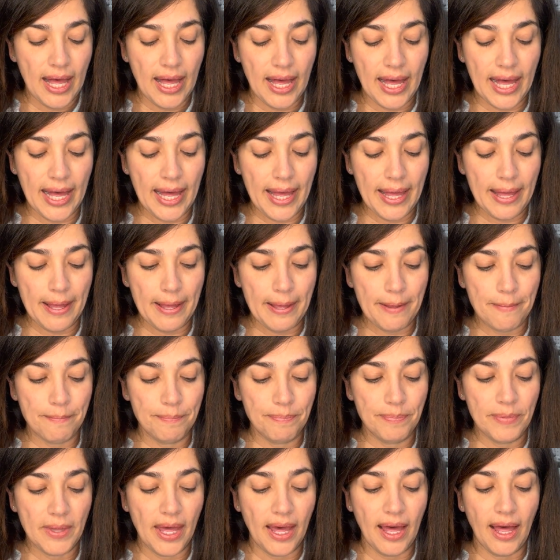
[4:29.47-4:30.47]

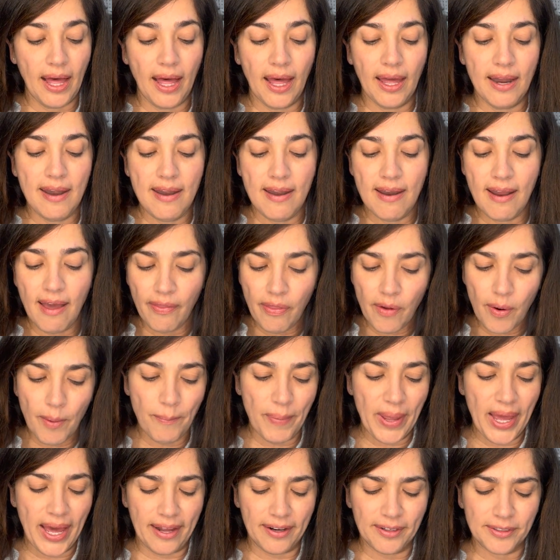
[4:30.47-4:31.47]
Another
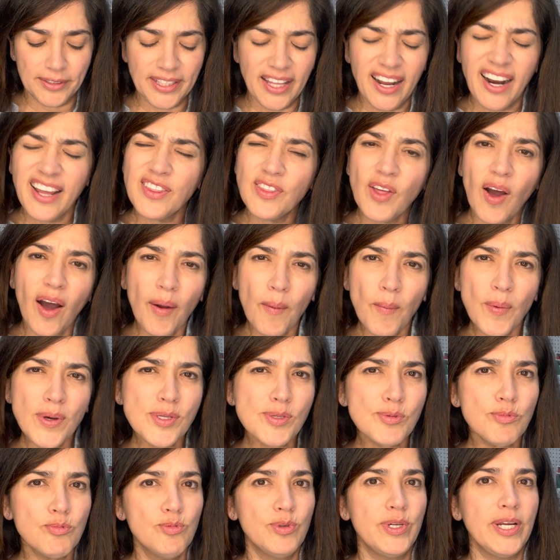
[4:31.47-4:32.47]
pattern that I thought
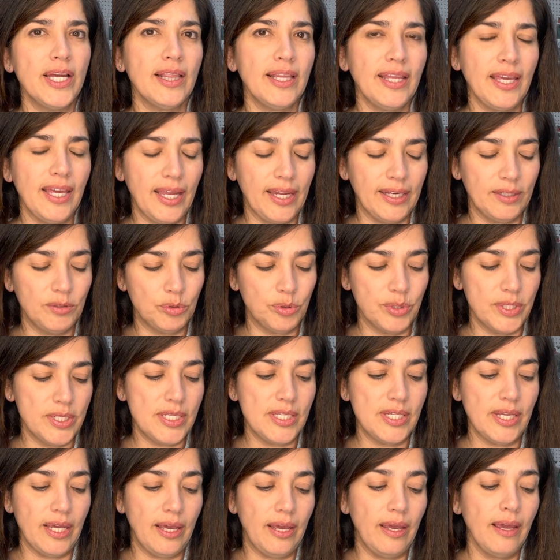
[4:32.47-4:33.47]
was really
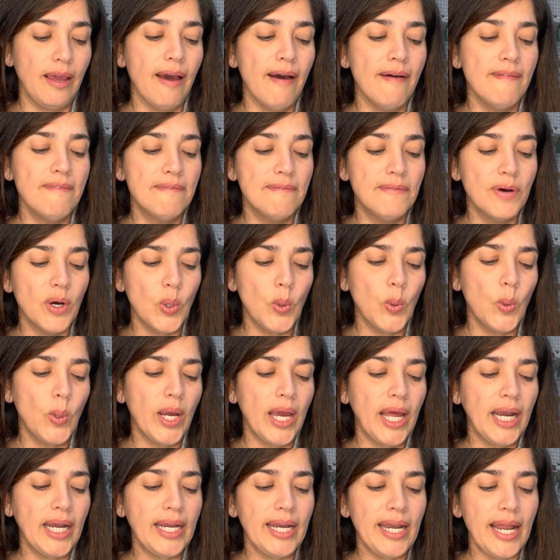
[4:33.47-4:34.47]
interesting, Vogue
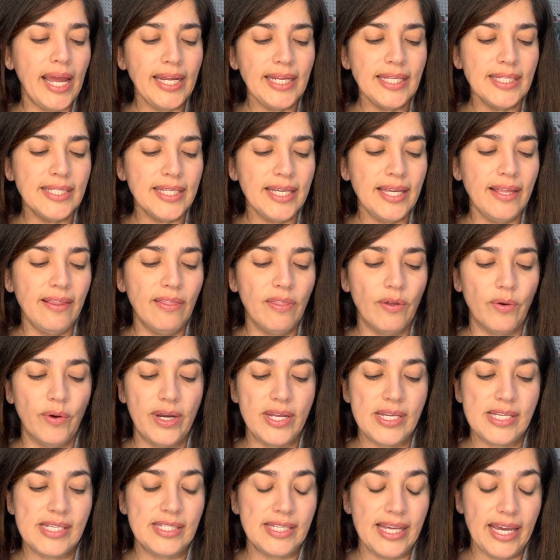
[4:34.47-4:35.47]

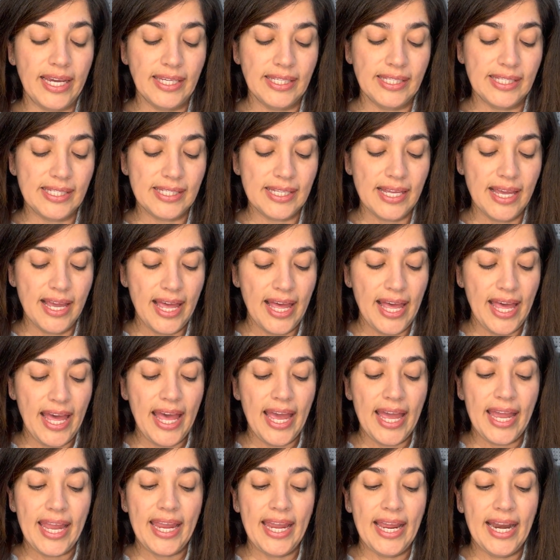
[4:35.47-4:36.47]
1936.
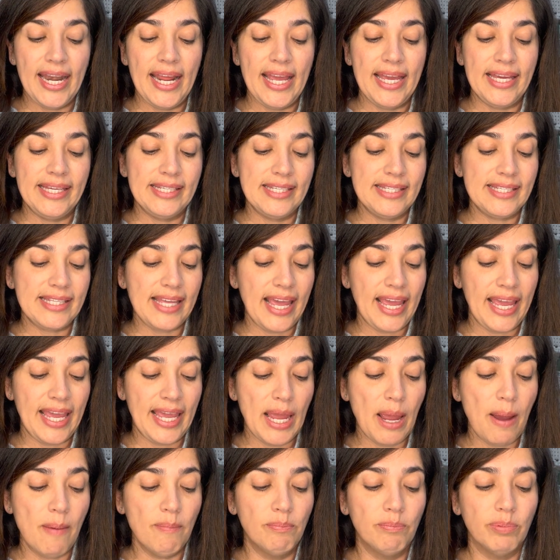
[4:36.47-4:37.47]
It is
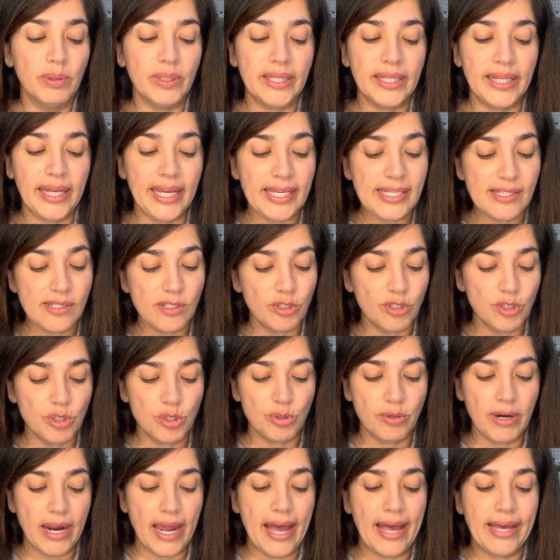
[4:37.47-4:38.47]
a blazer
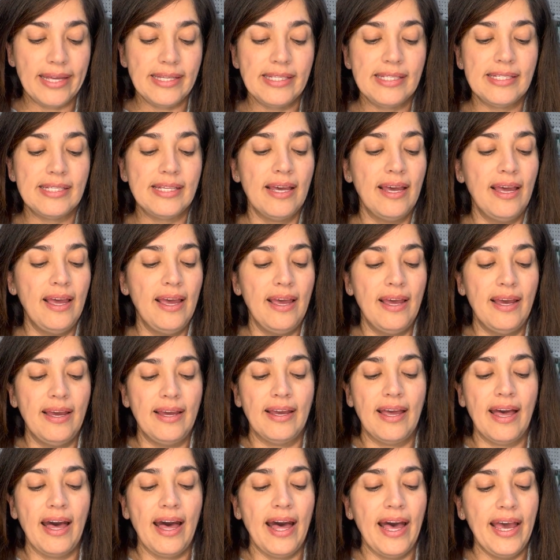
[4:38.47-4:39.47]
dress,
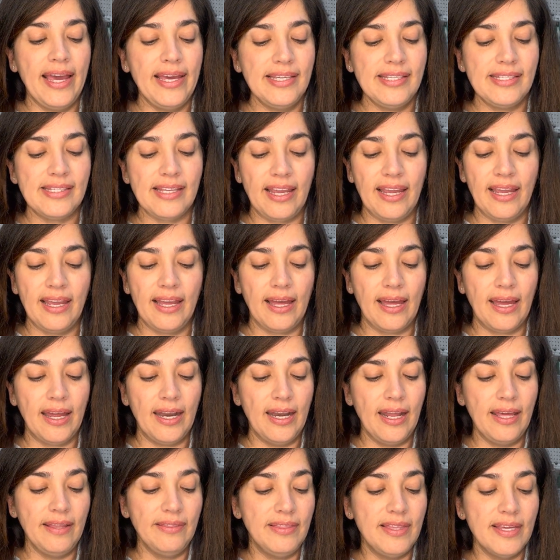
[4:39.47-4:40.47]
guys,
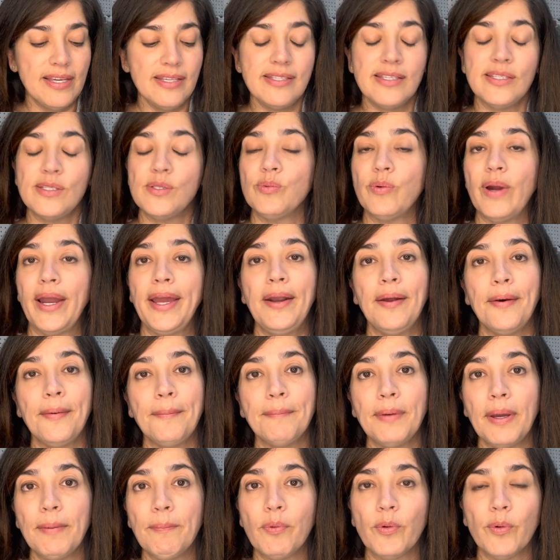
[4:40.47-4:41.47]
and this is right up
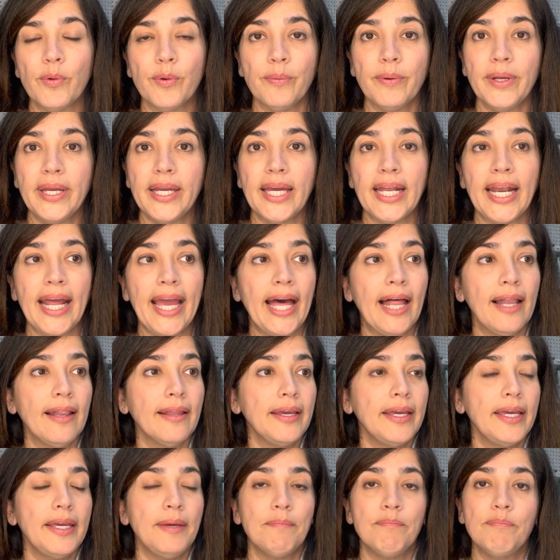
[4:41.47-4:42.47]
my Puerto Rican
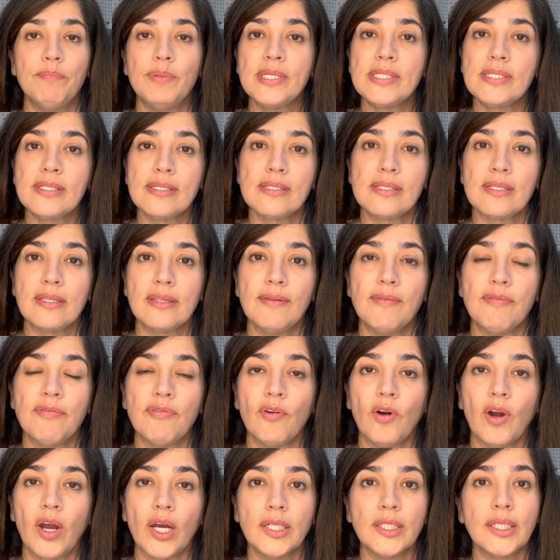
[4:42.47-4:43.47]
alley. Business in the
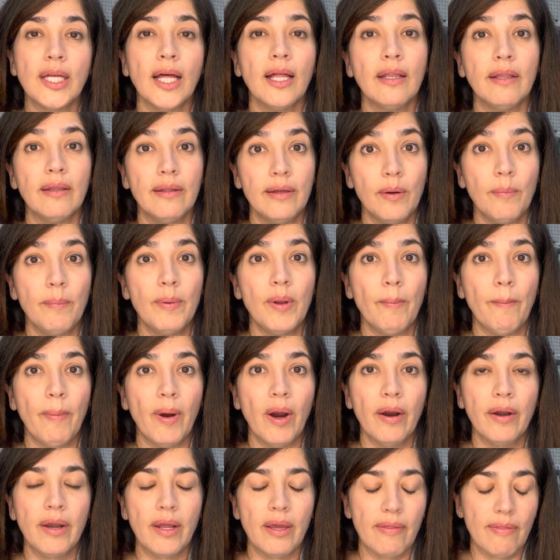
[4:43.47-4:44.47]
front, a little bit of
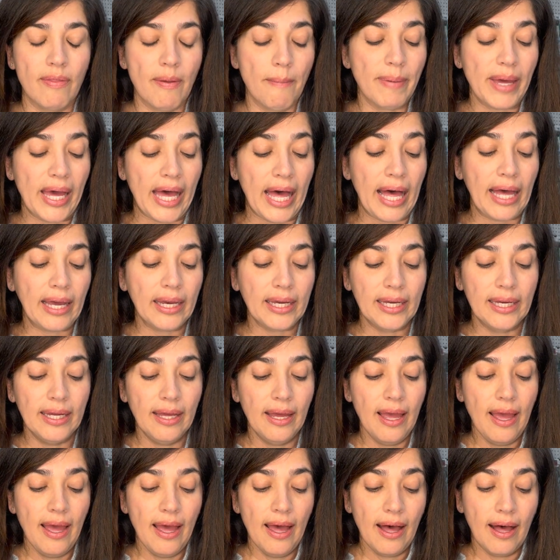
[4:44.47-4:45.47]
party in the back.
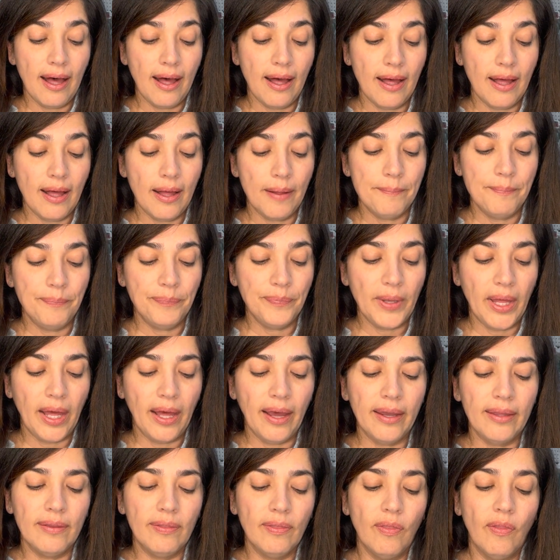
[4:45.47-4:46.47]

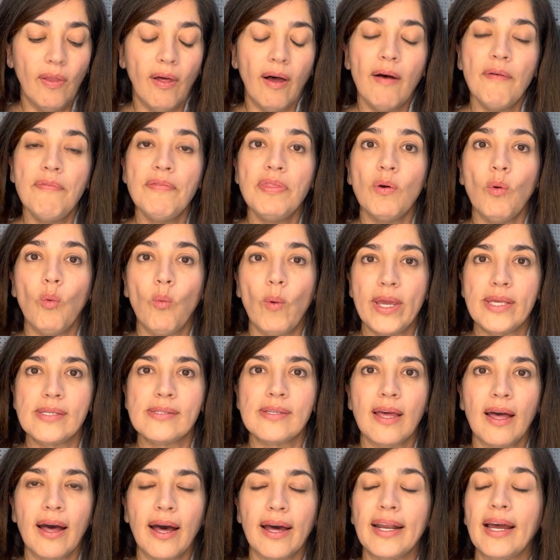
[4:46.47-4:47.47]
I love the
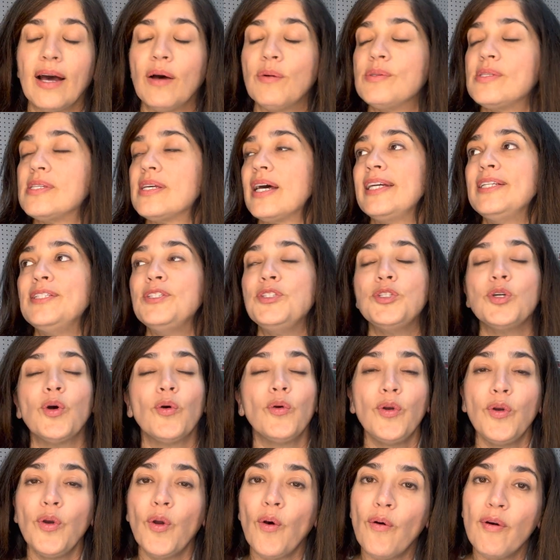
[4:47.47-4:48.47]
waist cutouts. I
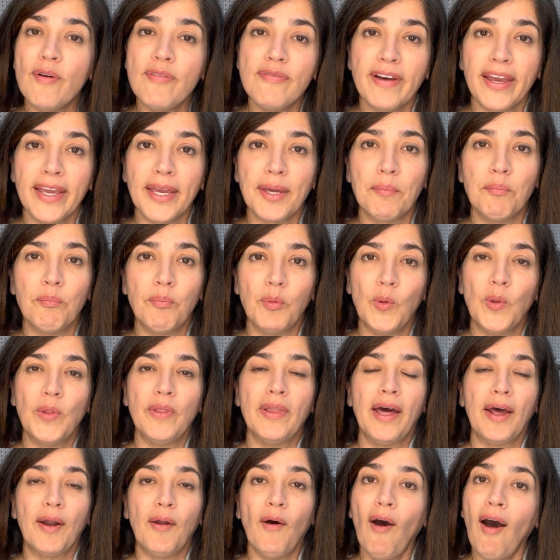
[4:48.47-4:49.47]
don't know if I can pull
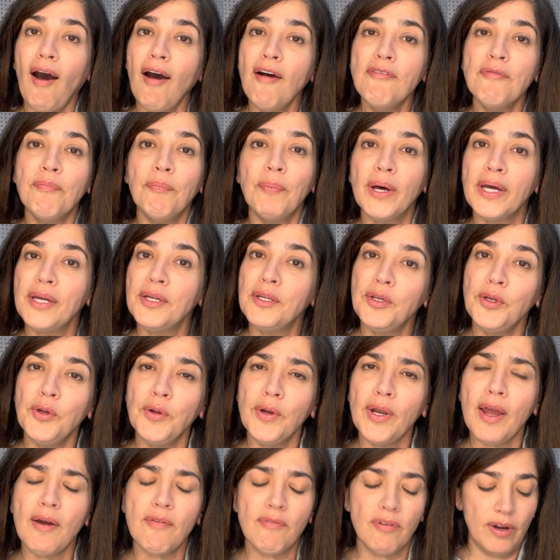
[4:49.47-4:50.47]
that off, but you
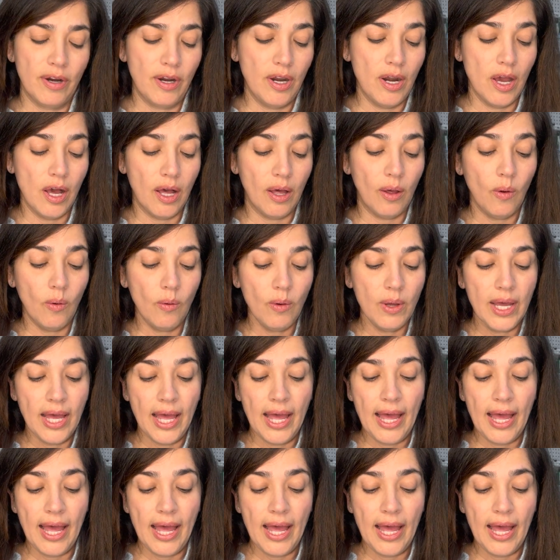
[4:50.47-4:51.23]
never know.